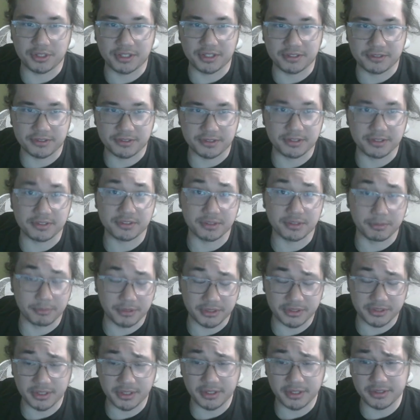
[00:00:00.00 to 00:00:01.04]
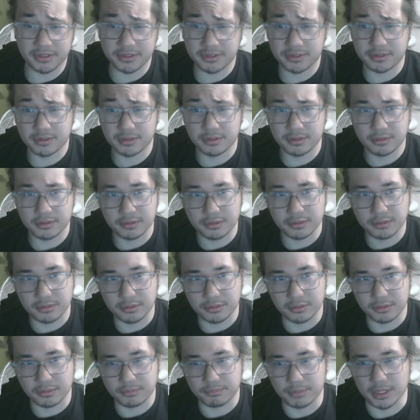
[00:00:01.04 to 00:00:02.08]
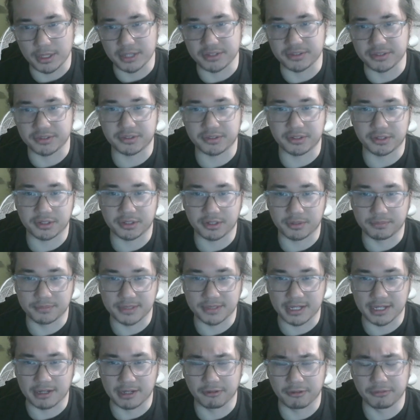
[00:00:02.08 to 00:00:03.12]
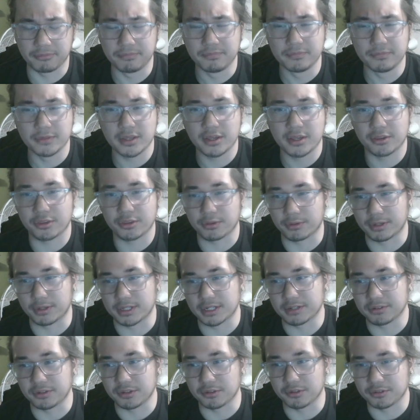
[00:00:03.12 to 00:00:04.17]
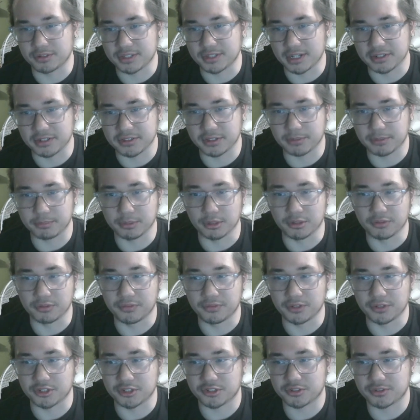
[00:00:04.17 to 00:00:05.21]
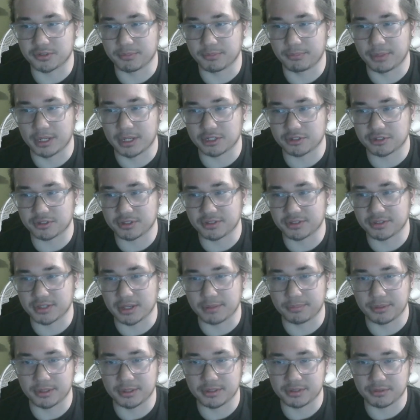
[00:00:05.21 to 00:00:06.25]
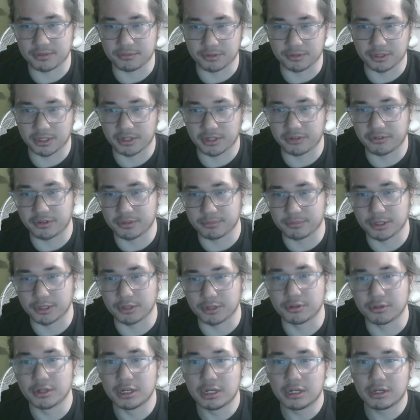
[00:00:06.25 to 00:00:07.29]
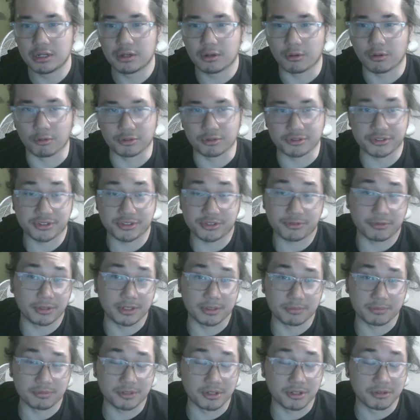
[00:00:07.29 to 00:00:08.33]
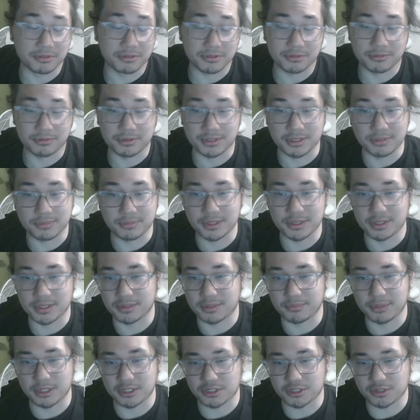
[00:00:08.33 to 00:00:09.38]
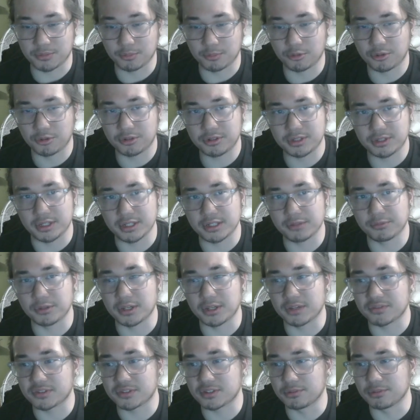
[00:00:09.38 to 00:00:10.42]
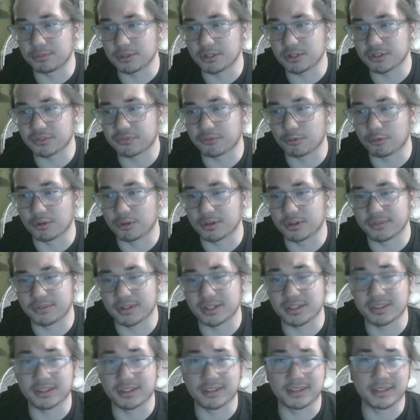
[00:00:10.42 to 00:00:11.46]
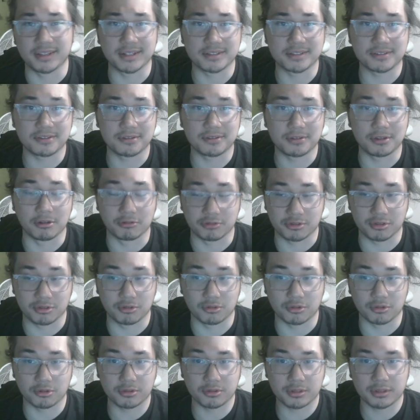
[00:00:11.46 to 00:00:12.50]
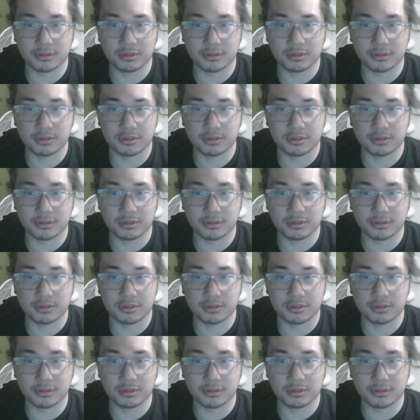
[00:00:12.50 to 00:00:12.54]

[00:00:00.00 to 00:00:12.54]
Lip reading: That's going to summon the Sykes. Pace is going to come down, threaten out either Toxic Blowfish to banish the Zep into an area impo, or just straight up go into a DB on to banish the board, and then we have Snopios for if anything gets Ghost Ogred.